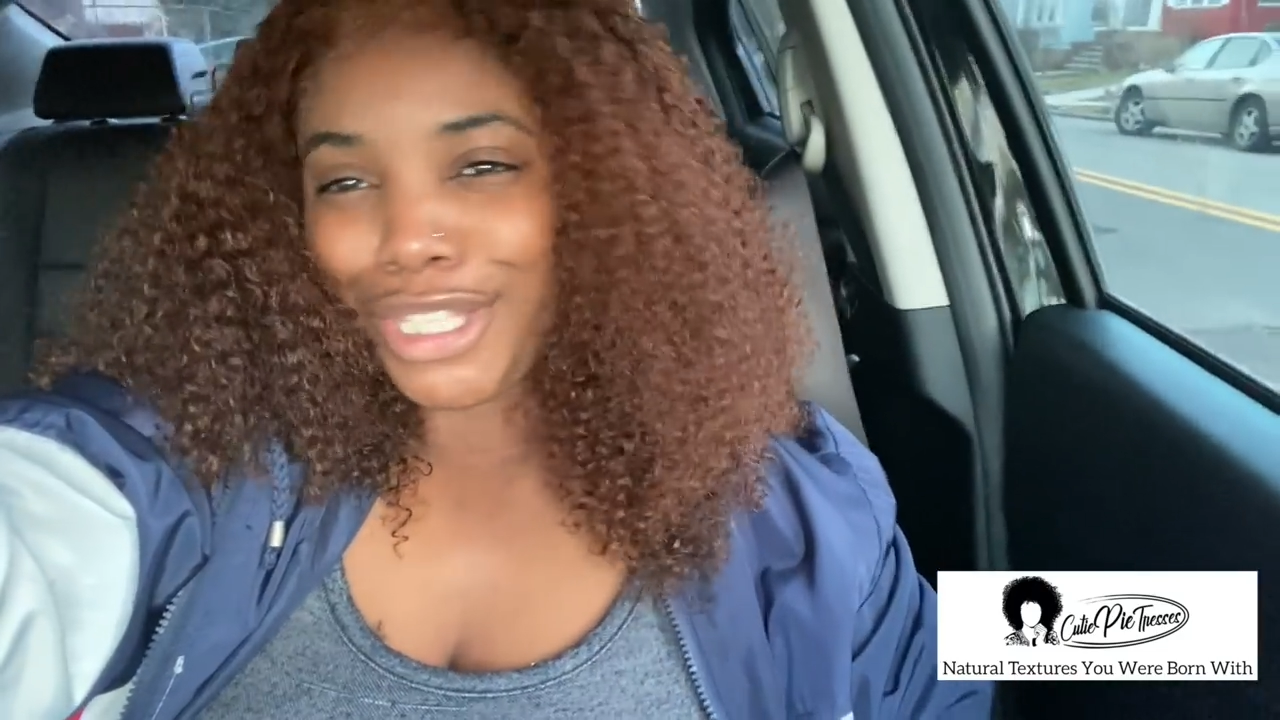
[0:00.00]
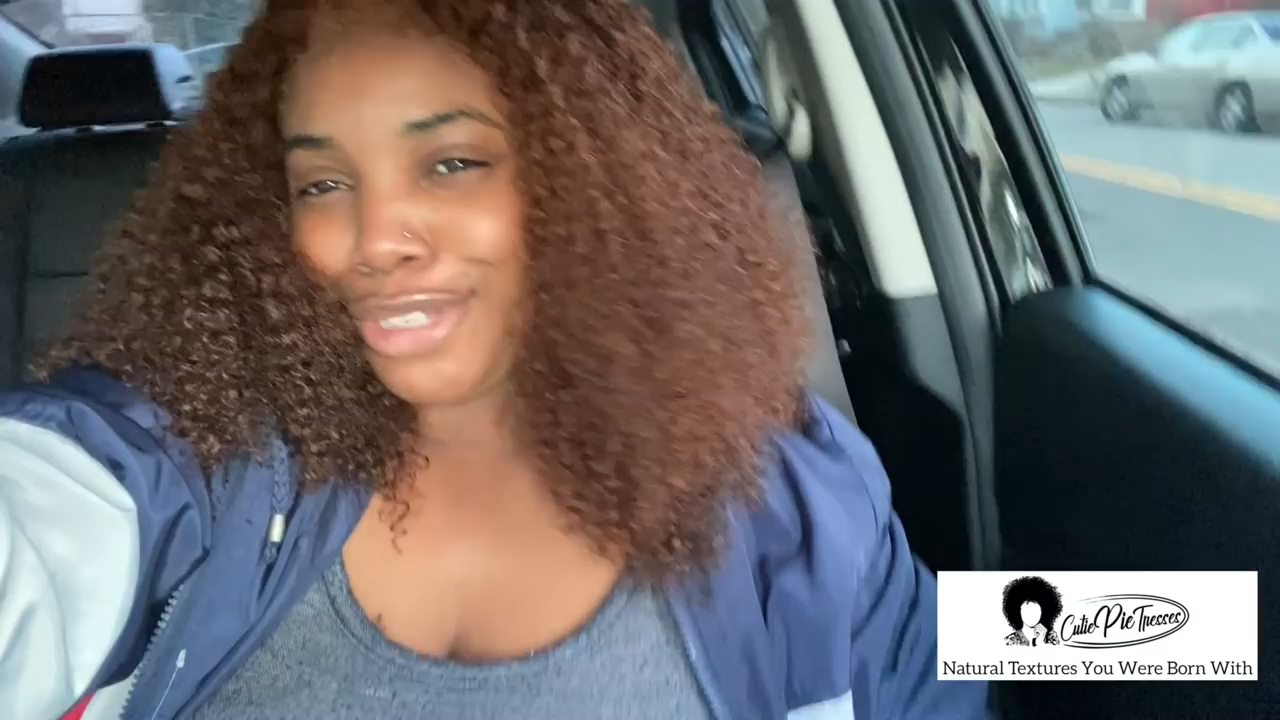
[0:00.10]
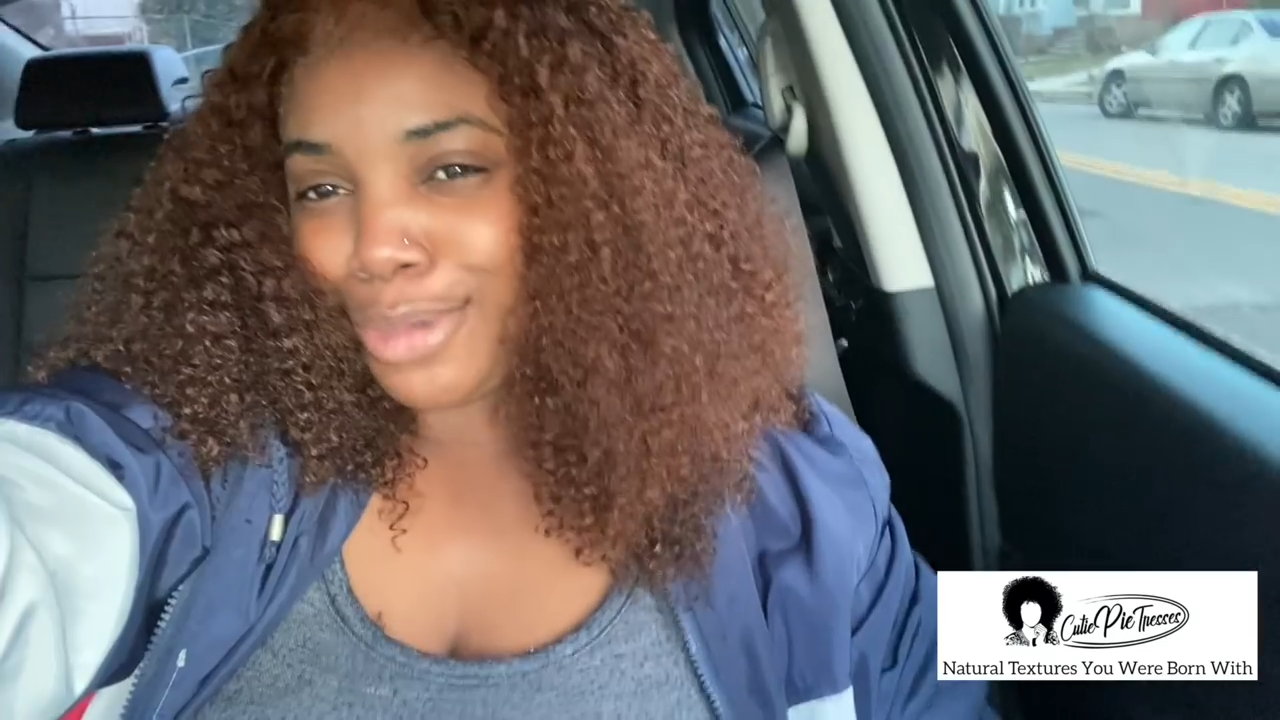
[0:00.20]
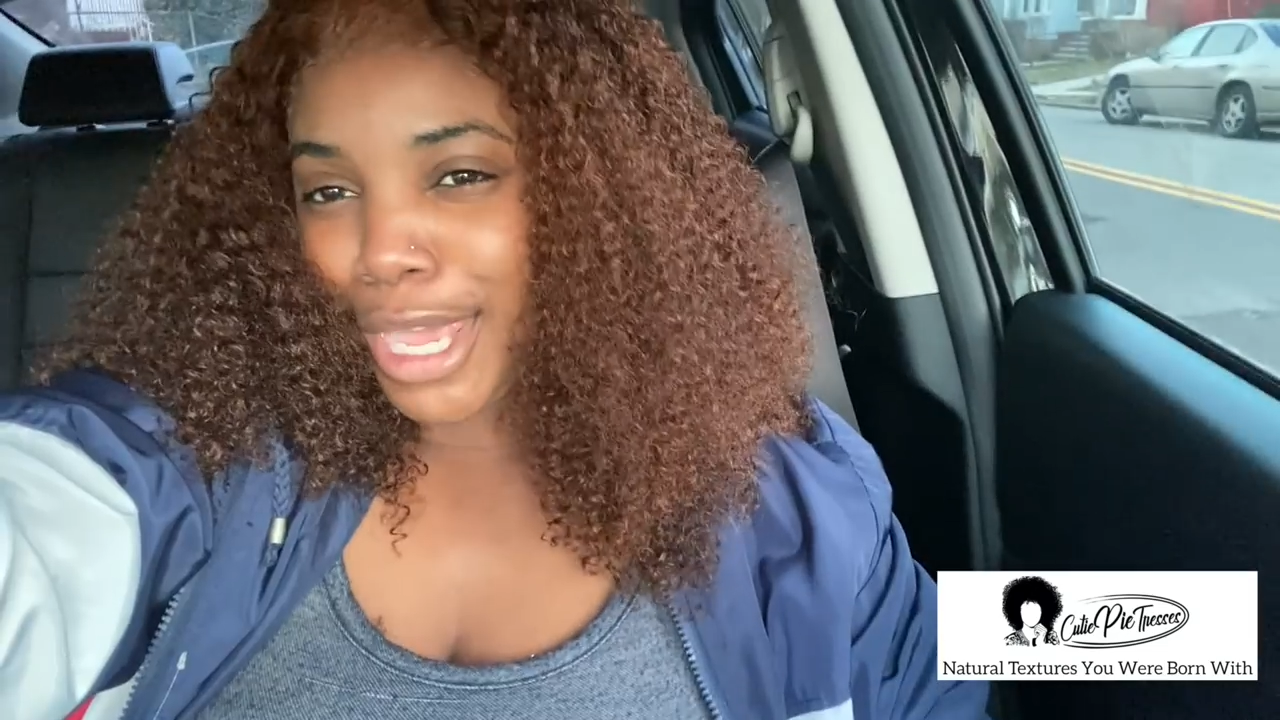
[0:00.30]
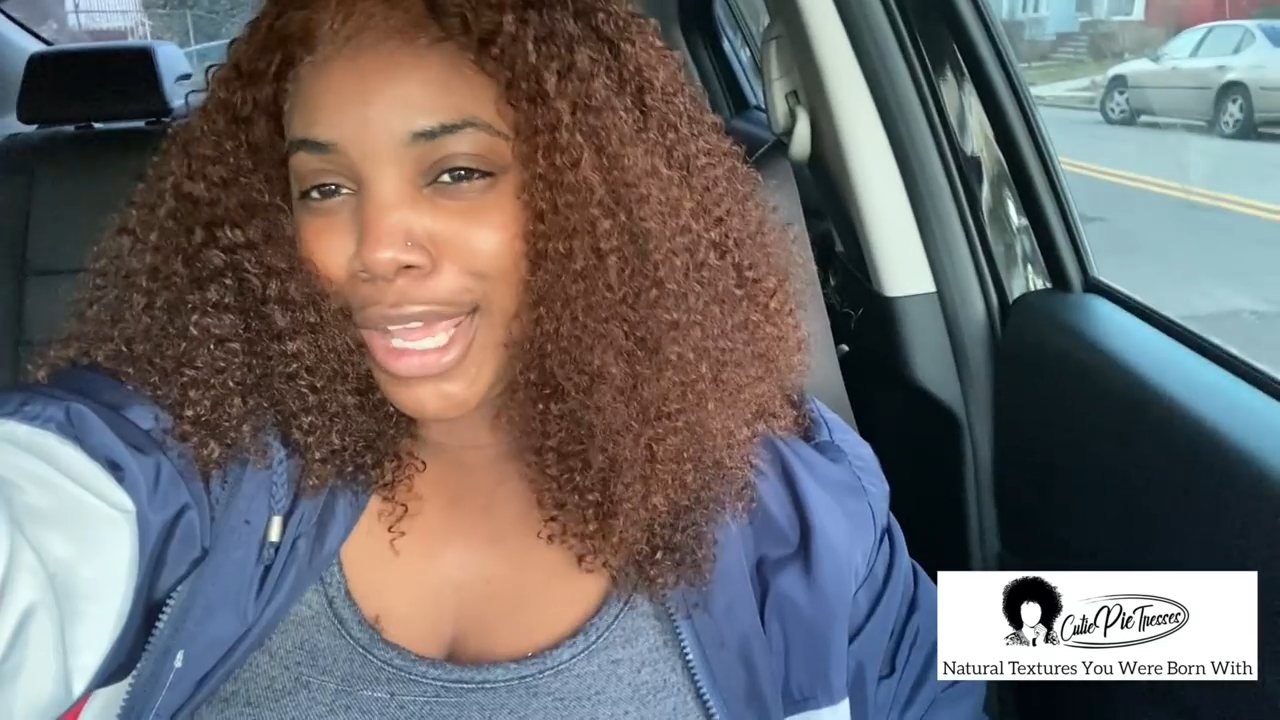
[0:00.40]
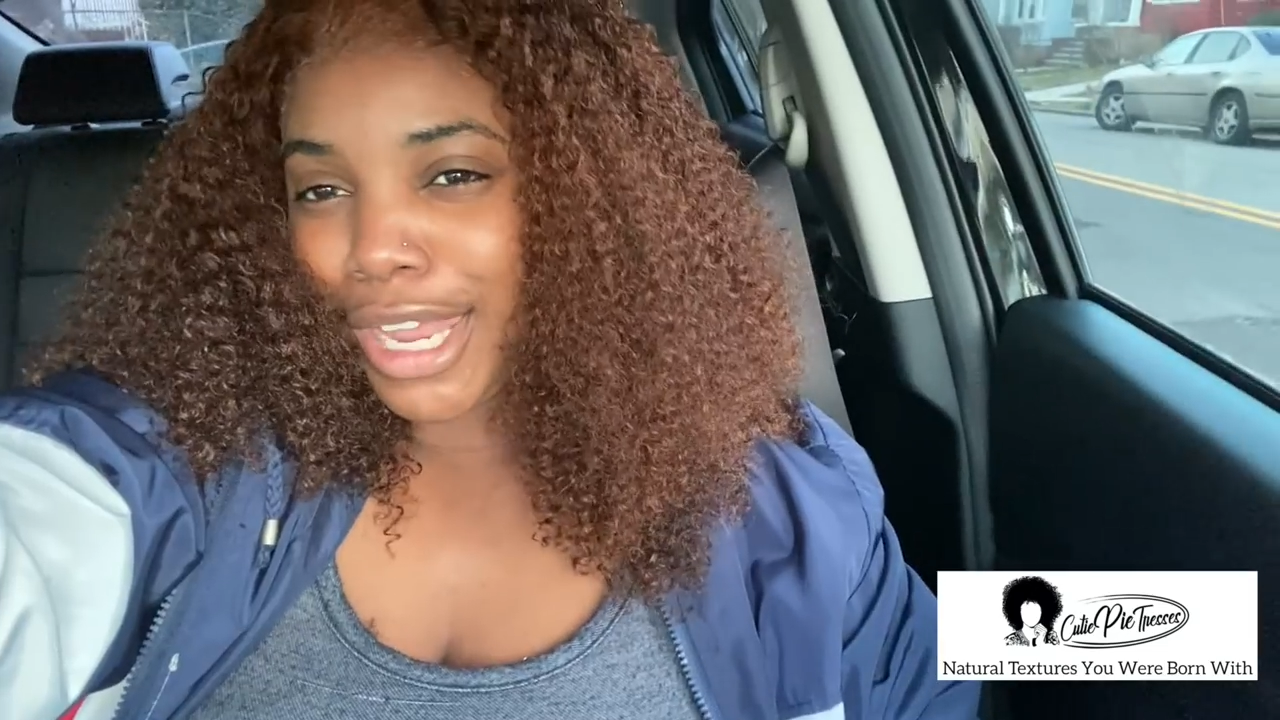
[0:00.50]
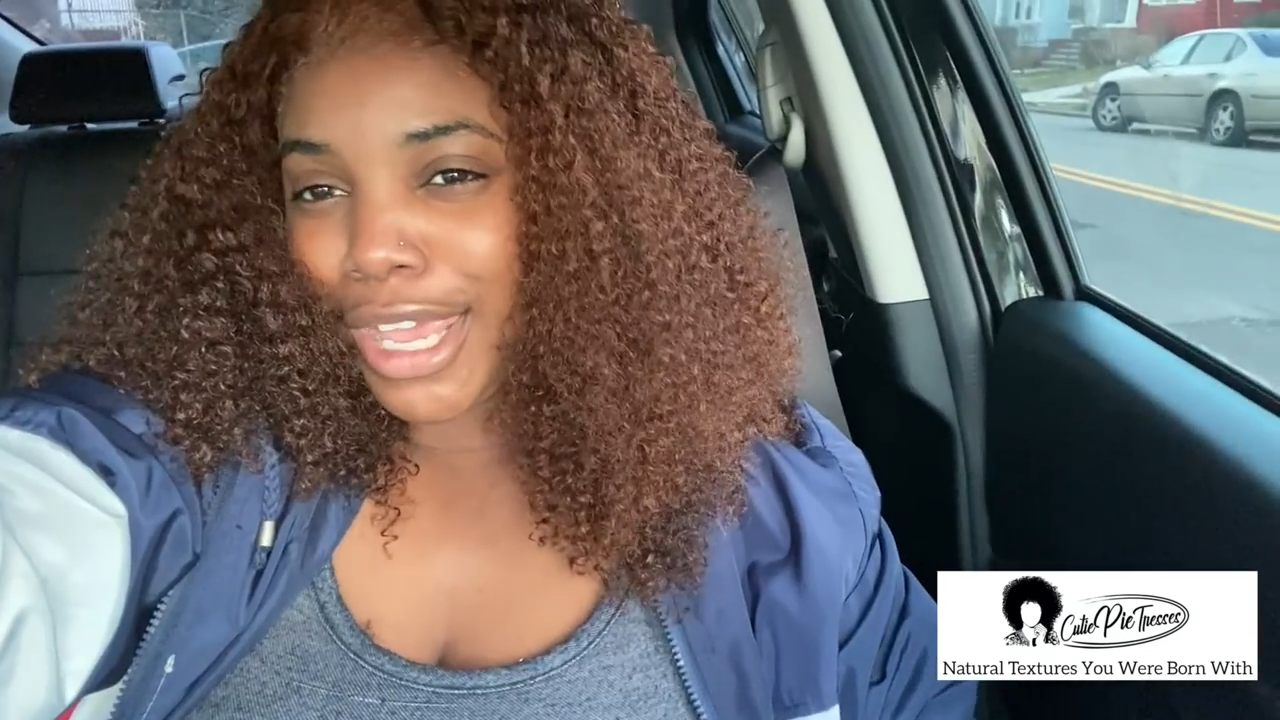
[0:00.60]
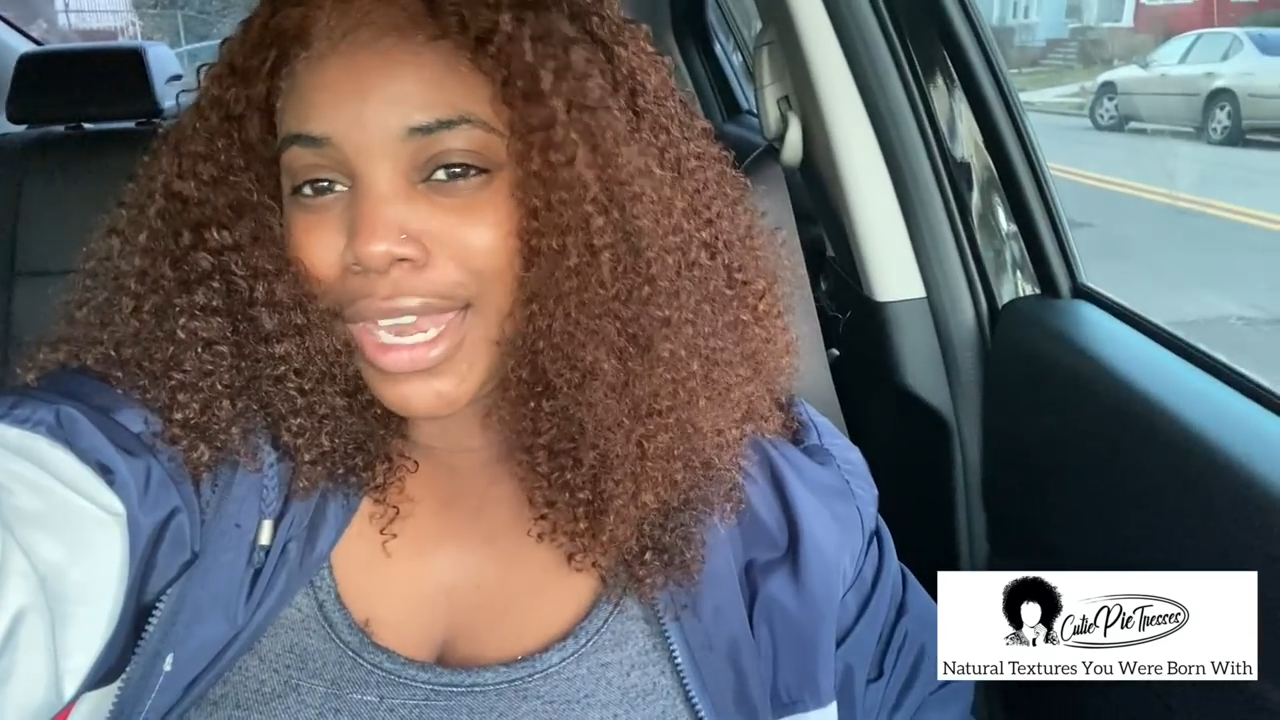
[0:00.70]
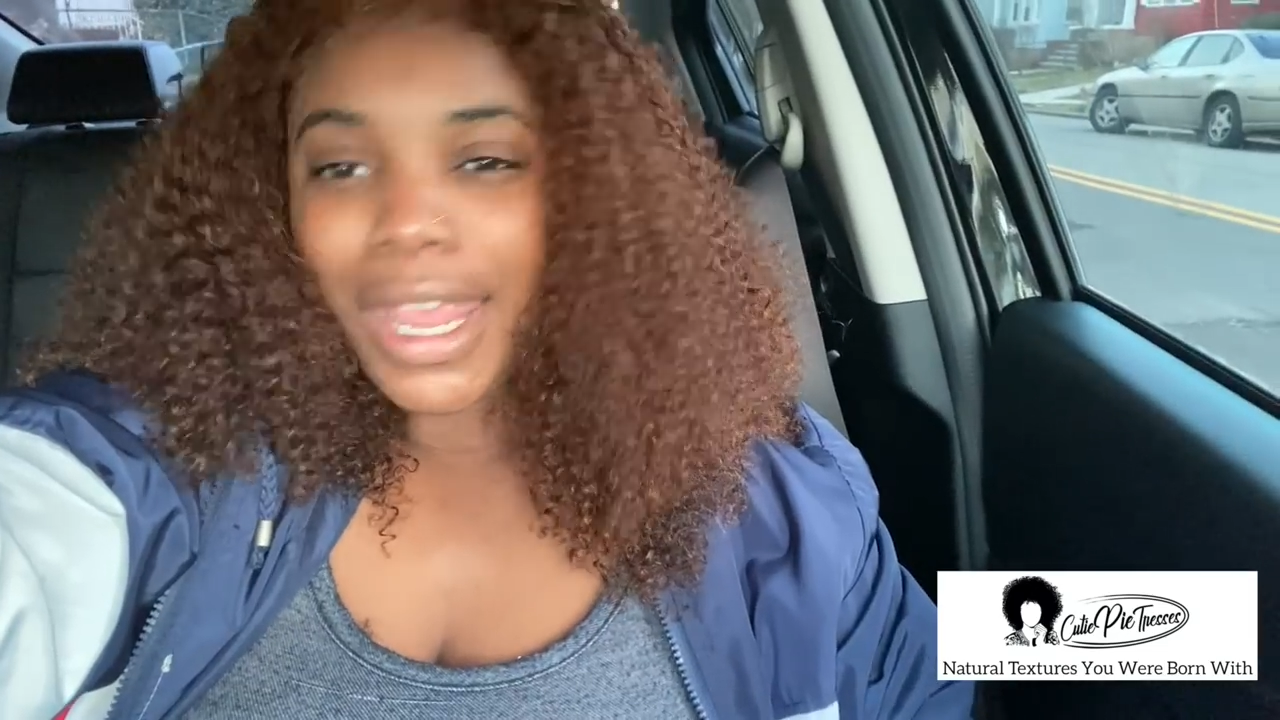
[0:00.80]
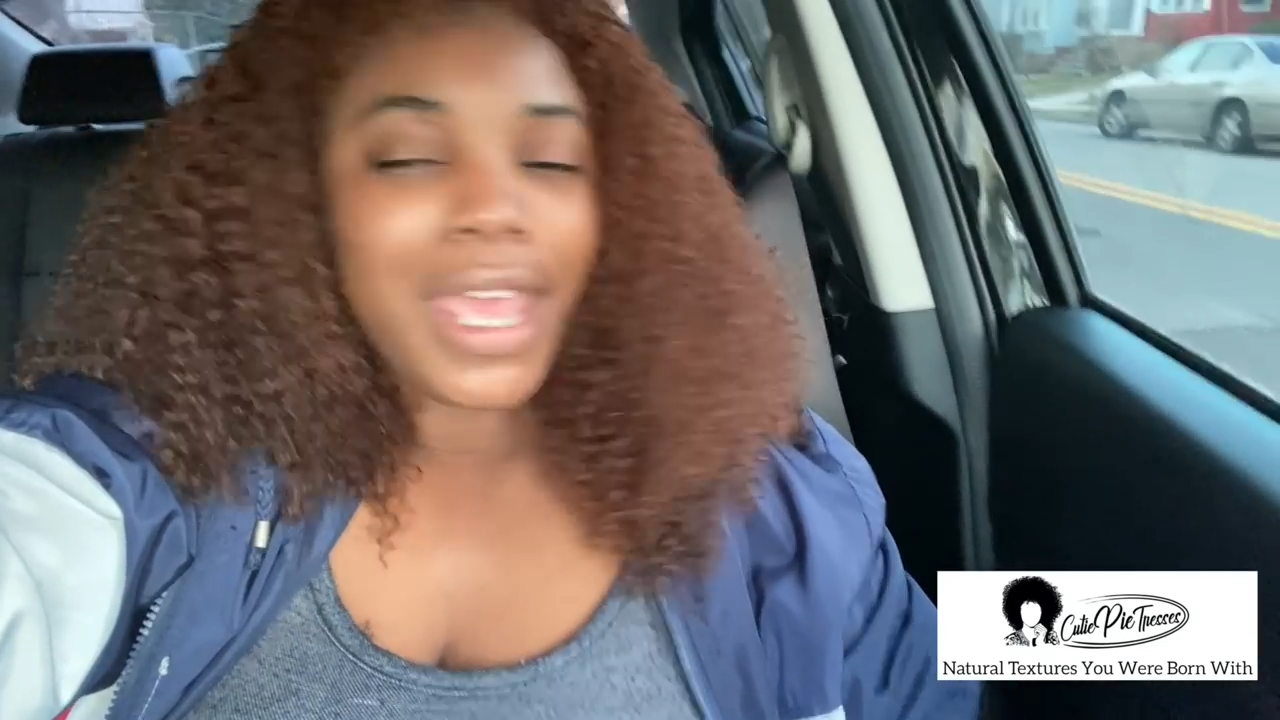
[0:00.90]
Do you hate
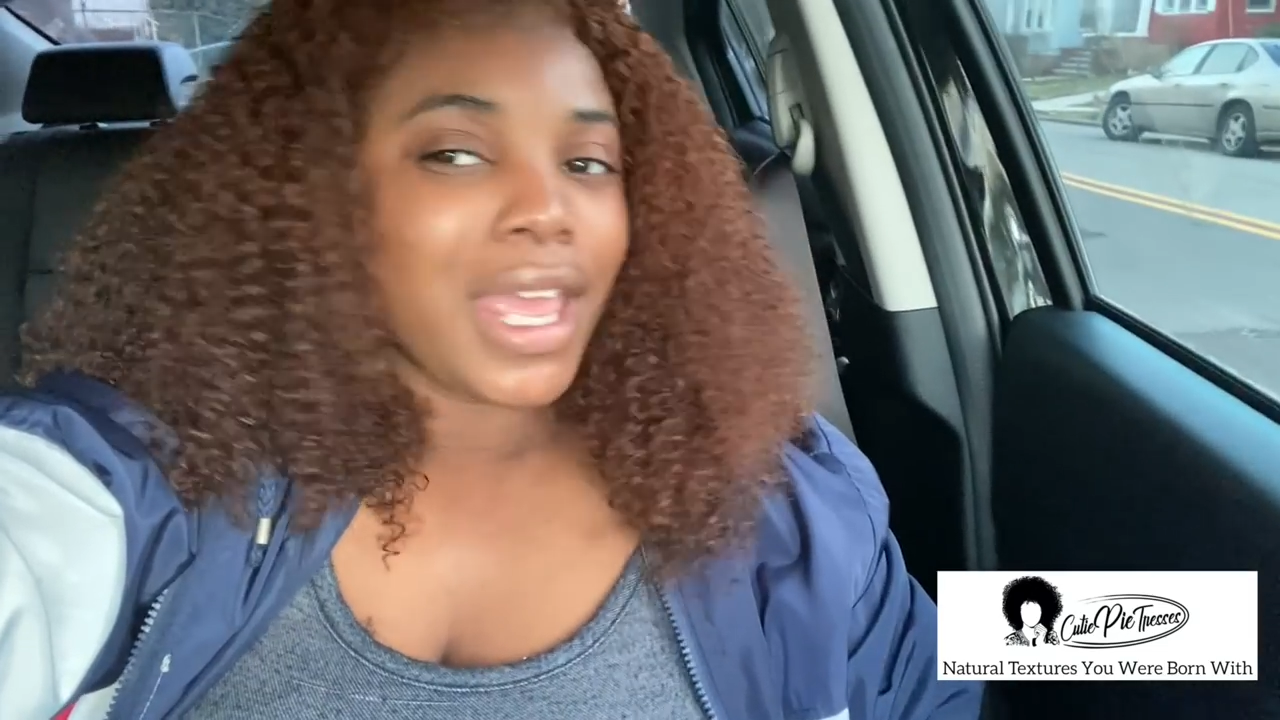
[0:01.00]
it?